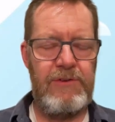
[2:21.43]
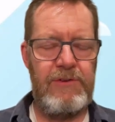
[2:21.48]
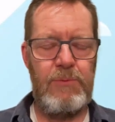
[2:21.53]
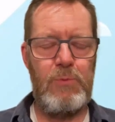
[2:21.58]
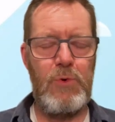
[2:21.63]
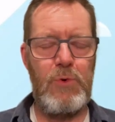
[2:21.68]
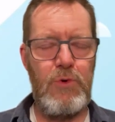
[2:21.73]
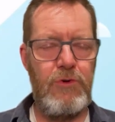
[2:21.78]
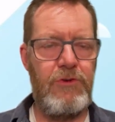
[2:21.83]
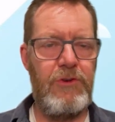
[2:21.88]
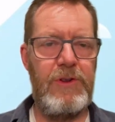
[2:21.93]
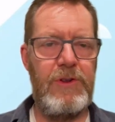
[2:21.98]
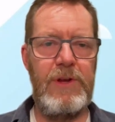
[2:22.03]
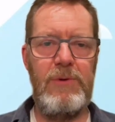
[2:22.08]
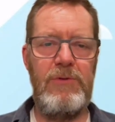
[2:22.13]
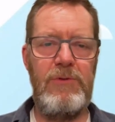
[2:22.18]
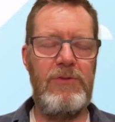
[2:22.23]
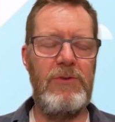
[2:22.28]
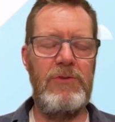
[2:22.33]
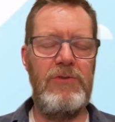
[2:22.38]
waste and
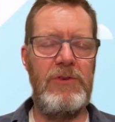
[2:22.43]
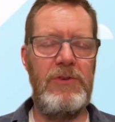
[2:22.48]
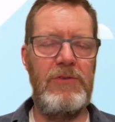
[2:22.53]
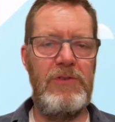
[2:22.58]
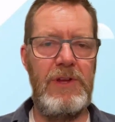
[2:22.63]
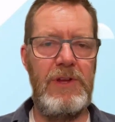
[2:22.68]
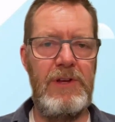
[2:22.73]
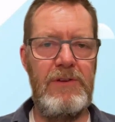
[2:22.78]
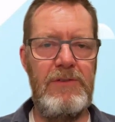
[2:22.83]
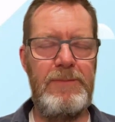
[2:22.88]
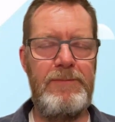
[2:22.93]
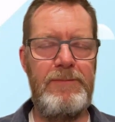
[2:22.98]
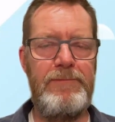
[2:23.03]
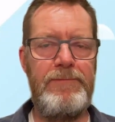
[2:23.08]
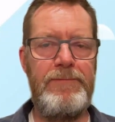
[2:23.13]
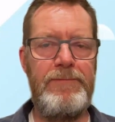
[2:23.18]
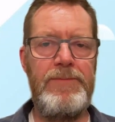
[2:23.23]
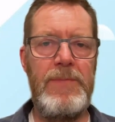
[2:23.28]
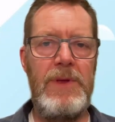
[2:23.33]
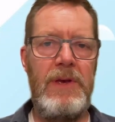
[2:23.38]
water, those sorts of
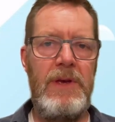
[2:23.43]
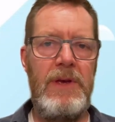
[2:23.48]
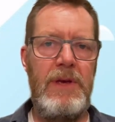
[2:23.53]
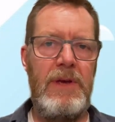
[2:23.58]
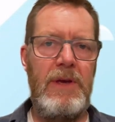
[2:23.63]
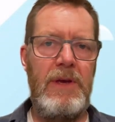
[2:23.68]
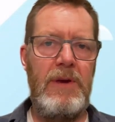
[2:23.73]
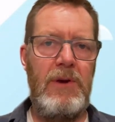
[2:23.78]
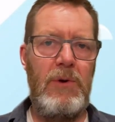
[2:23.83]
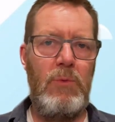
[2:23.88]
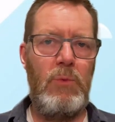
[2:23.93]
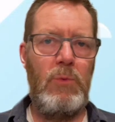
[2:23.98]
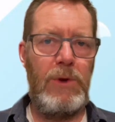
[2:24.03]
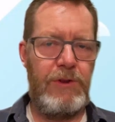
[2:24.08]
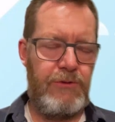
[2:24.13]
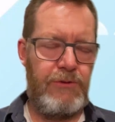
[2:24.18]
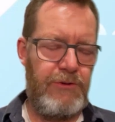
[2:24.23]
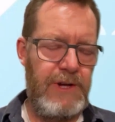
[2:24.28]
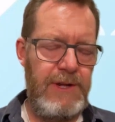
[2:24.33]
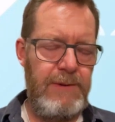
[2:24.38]
things.
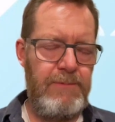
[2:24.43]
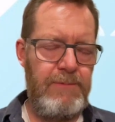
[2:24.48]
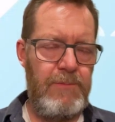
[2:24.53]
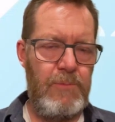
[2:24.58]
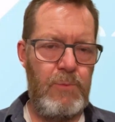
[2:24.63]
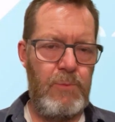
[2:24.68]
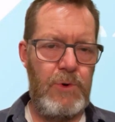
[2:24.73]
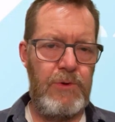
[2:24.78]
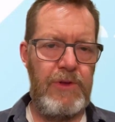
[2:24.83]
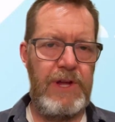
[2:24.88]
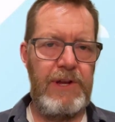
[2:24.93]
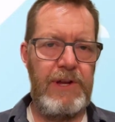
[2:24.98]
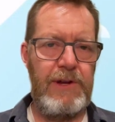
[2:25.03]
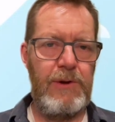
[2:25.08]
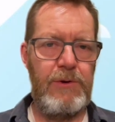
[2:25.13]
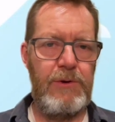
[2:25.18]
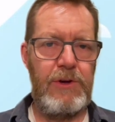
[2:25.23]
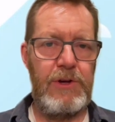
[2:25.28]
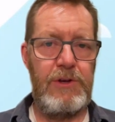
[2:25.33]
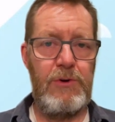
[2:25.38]
Week 3,
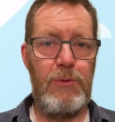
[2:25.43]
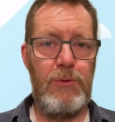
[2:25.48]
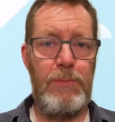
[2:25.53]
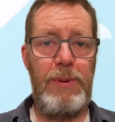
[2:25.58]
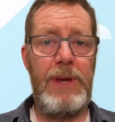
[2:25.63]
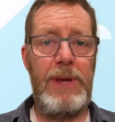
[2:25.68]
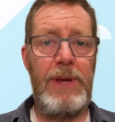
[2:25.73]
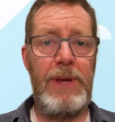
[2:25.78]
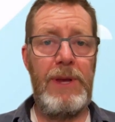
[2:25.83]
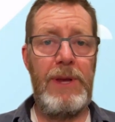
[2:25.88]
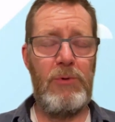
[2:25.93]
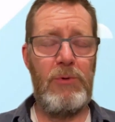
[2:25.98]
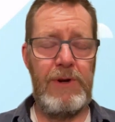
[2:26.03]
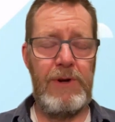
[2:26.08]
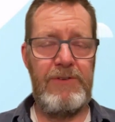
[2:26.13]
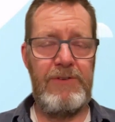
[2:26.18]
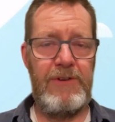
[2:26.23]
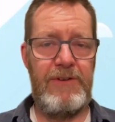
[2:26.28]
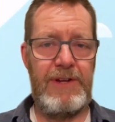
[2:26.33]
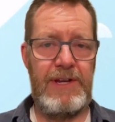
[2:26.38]
we'll then look at your
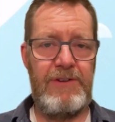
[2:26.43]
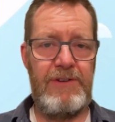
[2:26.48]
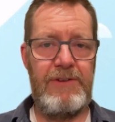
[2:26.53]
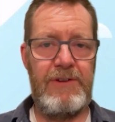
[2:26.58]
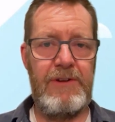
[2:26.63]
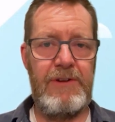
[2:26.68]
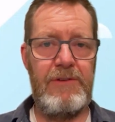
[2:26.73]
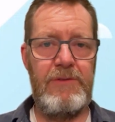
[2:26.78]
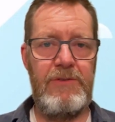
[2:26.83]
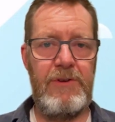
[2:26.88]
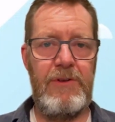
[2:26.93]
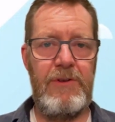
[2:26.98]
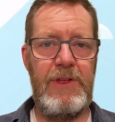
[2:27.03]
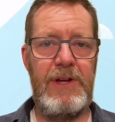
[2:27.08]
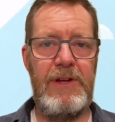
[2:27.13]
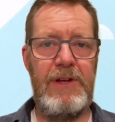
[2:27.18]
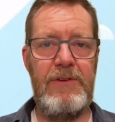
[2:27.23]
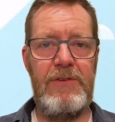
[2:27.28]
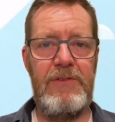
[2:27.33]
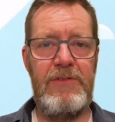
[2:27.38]
people-related data.
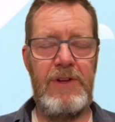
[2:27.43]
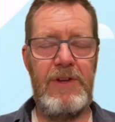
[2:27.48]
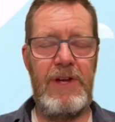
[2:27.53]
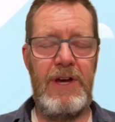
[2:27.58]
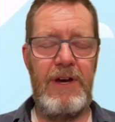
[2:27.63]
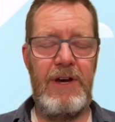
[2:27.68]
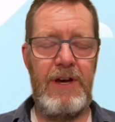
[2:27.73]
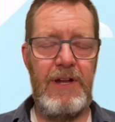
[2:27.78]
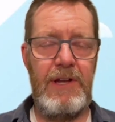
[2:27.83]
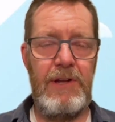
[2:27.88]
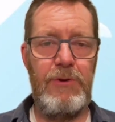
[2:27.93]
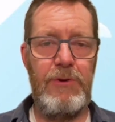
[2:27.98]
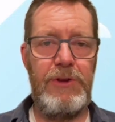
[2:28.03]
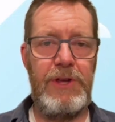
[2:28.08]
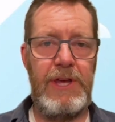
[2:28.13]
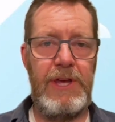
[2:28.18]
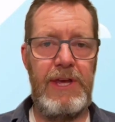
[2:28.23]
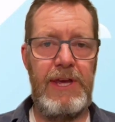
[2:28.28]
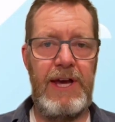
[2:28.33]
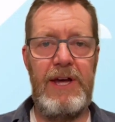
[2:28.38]
So that's
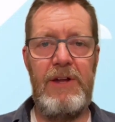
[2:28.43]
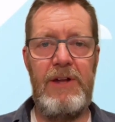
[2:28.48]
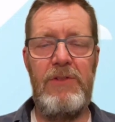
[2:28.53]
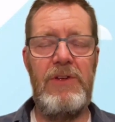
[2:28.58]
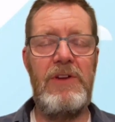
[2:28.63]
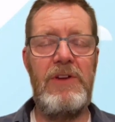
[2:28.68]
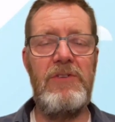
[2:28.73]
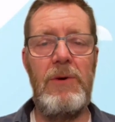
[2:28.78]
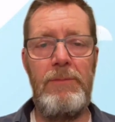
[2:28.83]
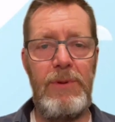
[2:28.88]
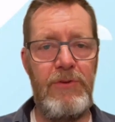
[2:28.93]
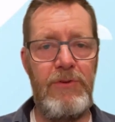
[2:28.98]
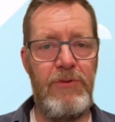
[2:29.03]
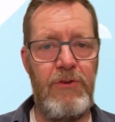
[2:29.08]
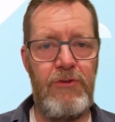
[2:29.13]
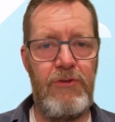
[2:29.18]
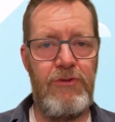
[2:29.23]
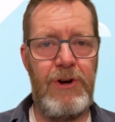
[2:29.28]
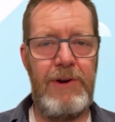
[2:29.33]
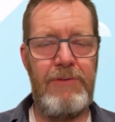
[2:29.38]
looking at things
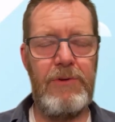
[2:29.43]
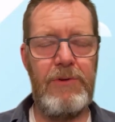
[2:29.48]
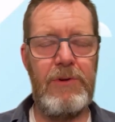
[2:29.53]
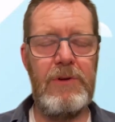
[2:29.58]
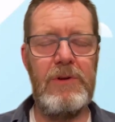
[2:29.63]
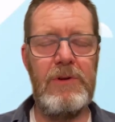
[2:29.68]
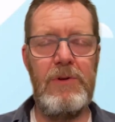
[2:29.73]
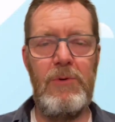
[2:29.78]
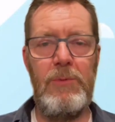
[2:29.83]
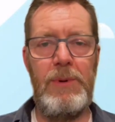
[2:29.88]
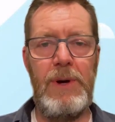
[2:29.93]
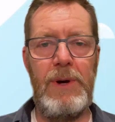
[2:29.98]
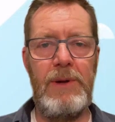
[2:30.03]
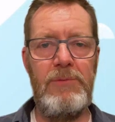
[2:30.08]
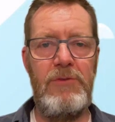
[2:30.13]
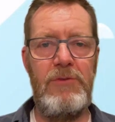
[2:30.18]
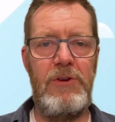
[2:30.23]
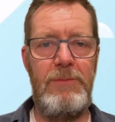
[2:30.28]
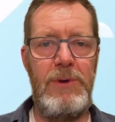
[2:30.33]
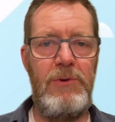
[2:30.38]
like business travel
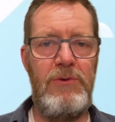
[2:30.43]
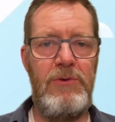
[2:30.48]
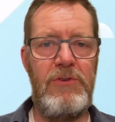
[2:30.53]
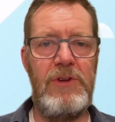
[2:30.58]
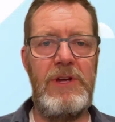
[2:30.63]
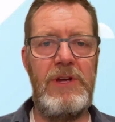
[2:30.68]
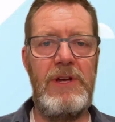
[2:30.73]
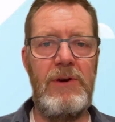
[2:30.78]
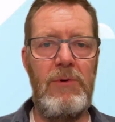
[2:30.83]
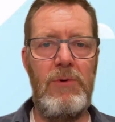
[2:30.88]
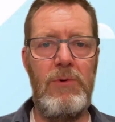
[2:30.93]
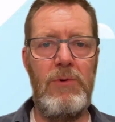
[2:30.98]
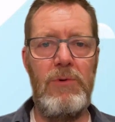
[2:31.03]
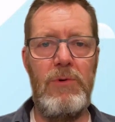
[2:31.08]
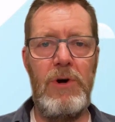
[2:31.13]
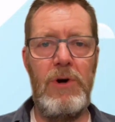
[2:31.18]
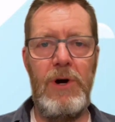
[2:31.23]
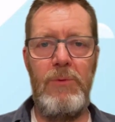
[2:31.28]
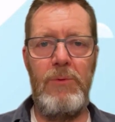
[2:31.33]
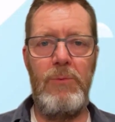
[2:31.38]
or perhaps
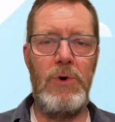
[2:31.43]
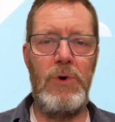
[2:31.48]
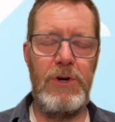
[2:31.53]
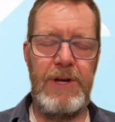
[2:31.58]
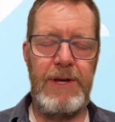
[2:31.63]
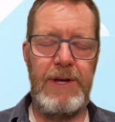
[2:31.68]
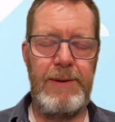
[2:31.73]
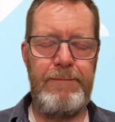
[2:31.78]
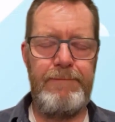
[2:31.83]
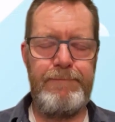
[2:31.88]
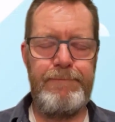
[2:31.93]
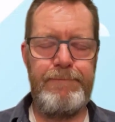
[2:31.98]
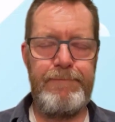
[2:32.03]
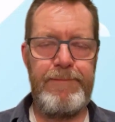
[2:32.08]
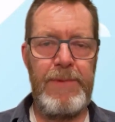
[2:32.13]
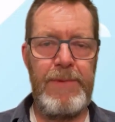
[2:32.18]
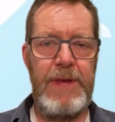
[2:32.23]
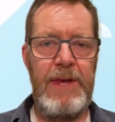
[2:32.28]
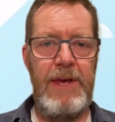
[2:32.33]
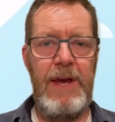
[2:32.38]
commuting or home
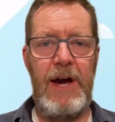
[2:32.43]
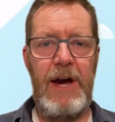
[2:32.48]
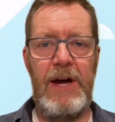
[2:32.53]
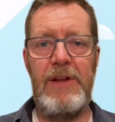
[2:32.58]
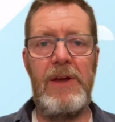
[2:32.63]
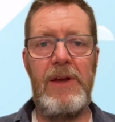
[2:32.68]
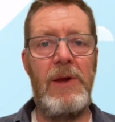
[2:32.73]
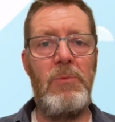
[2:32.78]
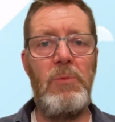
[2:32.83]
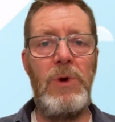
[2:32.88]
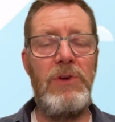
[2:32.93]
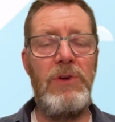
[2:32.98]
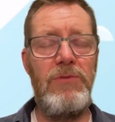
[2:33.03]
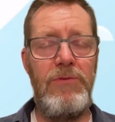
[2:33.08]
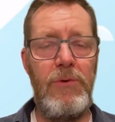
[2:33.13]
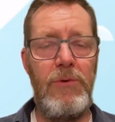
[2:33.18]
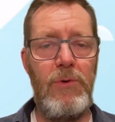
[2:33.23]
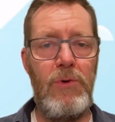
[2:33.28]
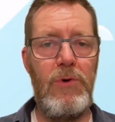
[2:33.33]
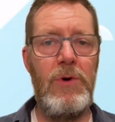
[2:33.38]
working. And then
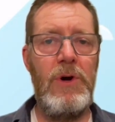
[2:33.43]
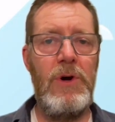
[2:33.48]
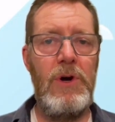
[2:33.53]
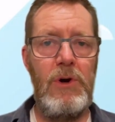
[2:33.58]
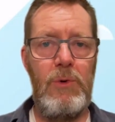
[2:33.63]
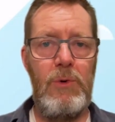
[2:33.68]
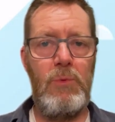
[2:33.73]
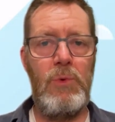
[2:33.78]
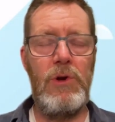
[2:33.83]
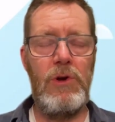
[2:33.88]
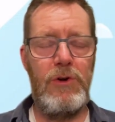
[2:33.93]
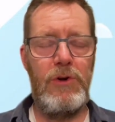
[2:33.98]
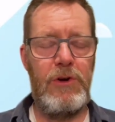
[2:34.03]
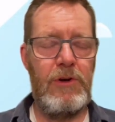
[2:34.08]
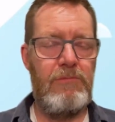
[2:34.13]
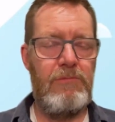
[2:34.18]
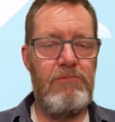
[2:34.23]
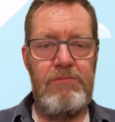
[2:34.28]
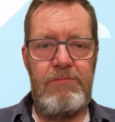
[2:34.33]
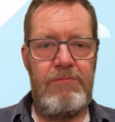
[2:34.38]
in week 4,
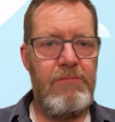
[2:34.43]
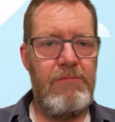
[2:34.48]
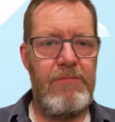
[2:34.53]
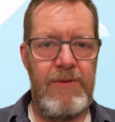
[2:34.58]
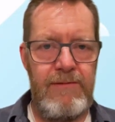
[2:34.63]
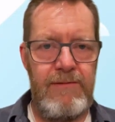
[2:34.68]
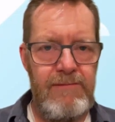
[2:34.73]
we'll look at